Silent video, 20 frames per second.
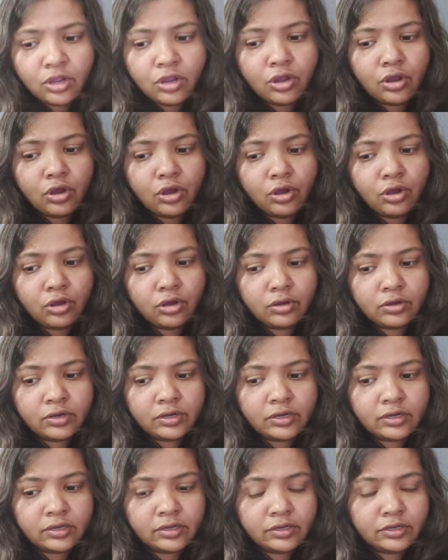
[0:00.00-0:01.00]
or
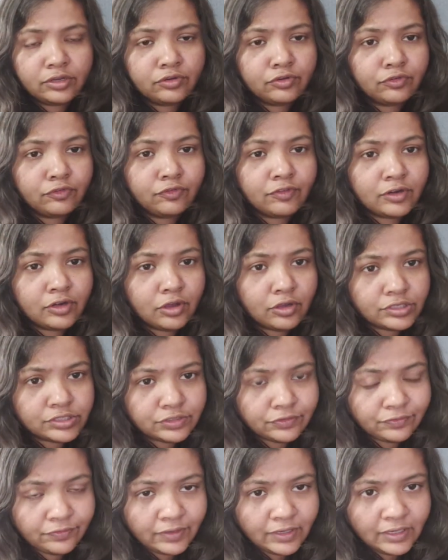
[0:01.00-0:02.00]

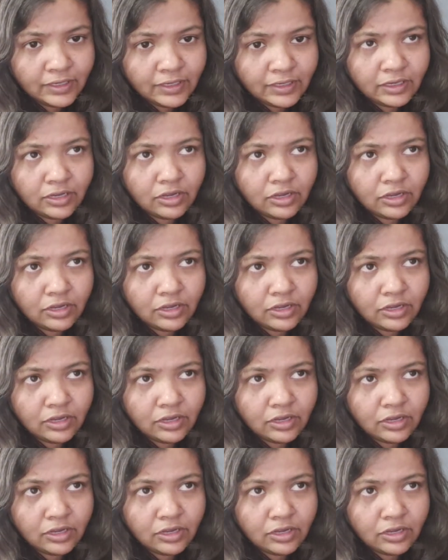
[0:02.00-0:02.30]
philosophy,